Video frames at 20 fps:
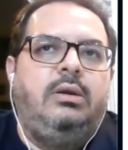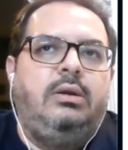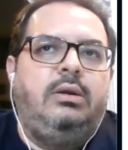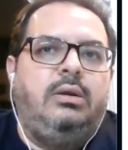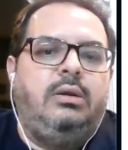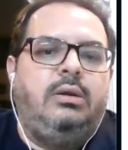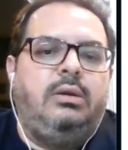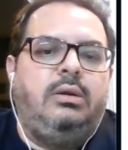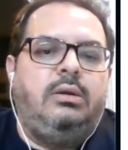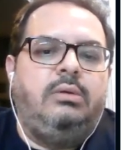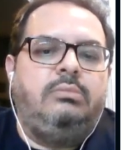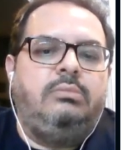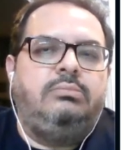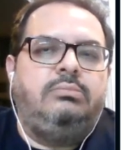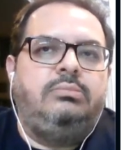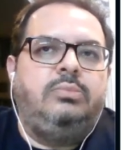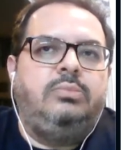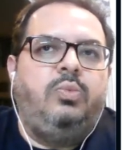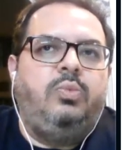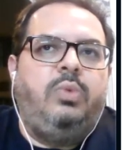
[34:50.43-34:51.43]
one
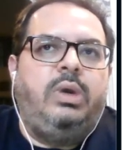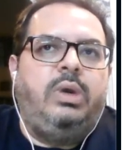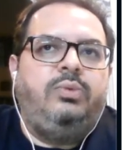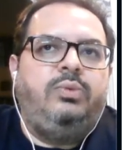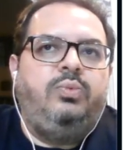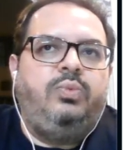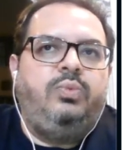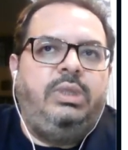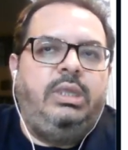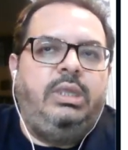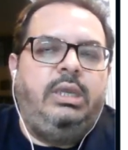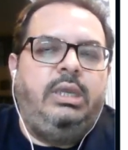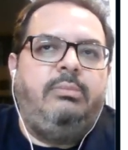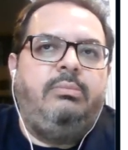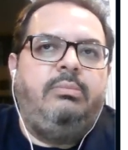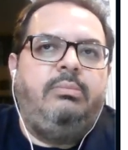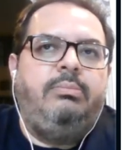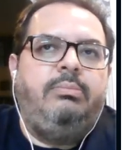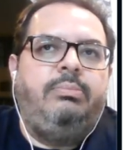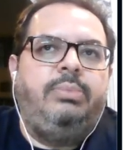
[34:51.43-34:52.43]

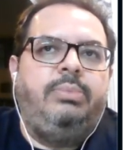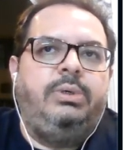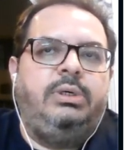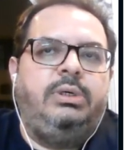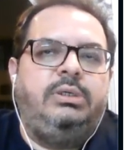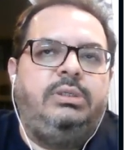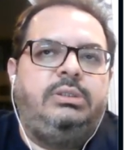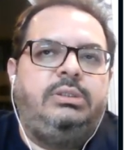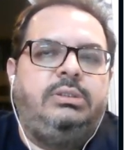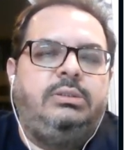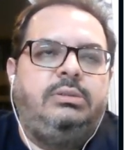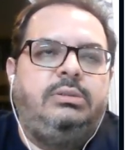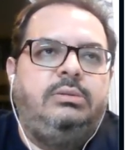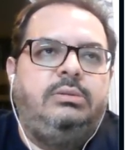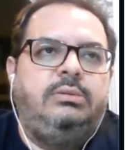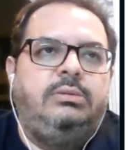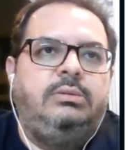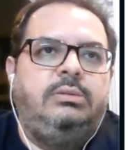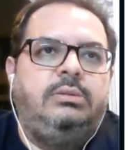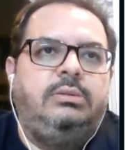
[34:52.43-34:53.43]
VM per
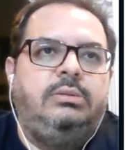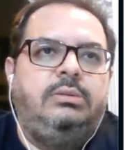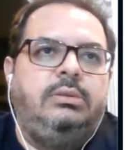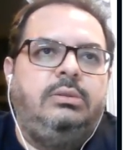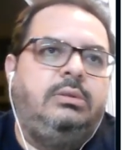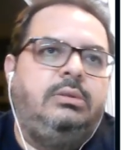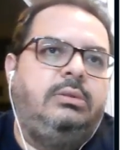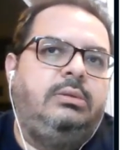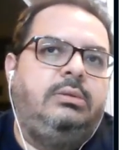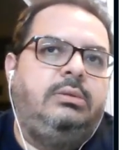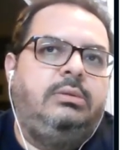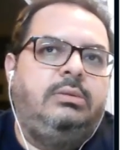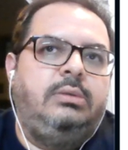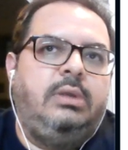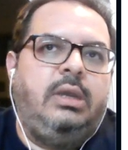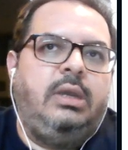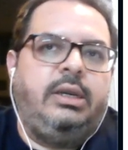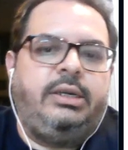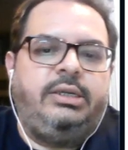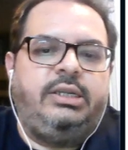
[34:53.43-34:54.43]

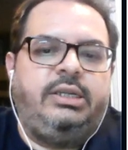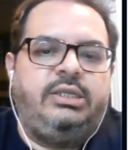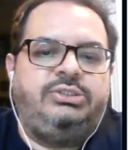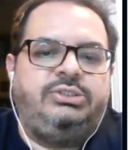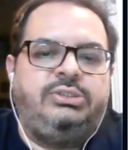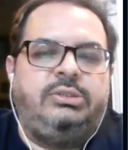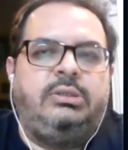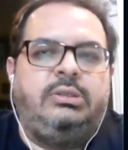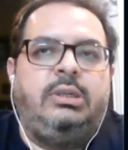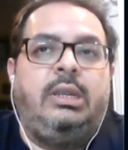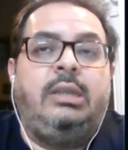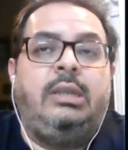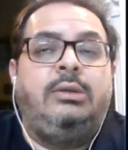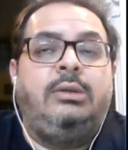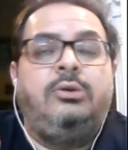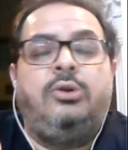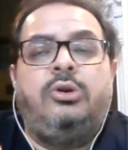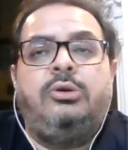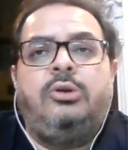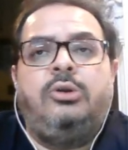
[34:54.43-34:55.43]
architecture, and
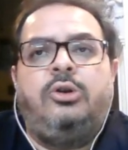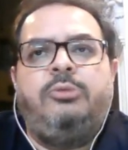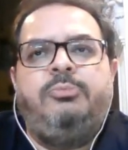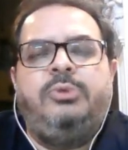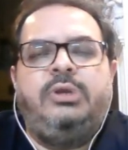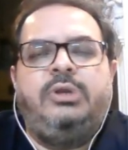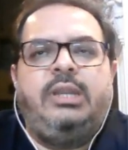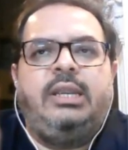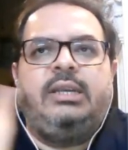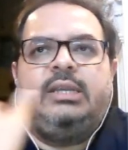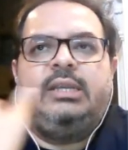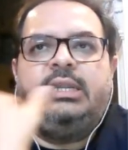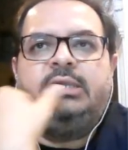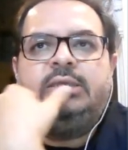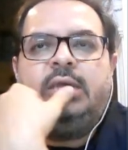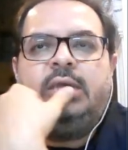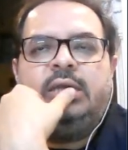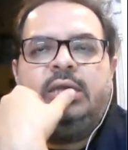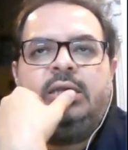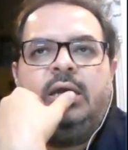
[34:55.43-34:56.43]
not per
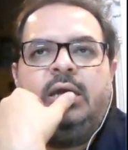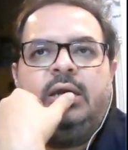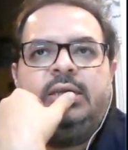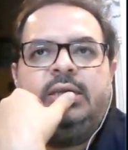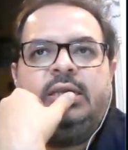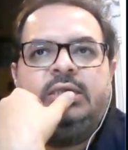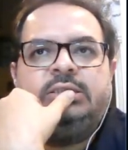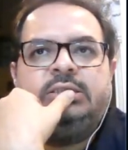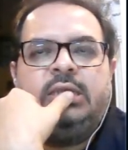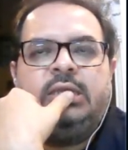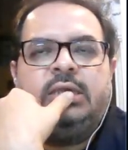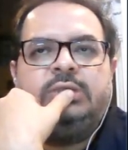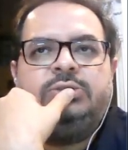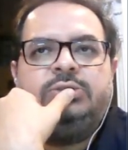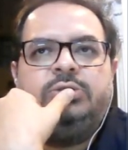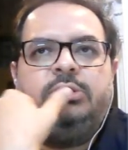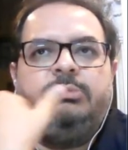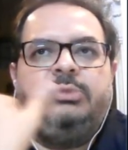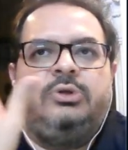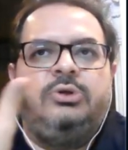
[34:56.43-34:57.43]
architecture
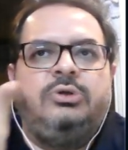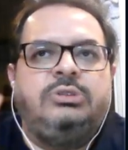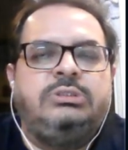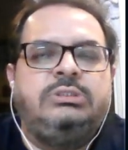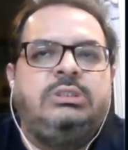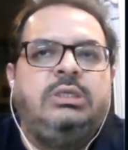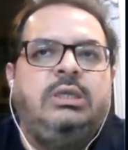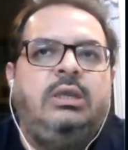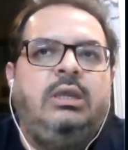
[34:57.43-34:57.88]
actually, because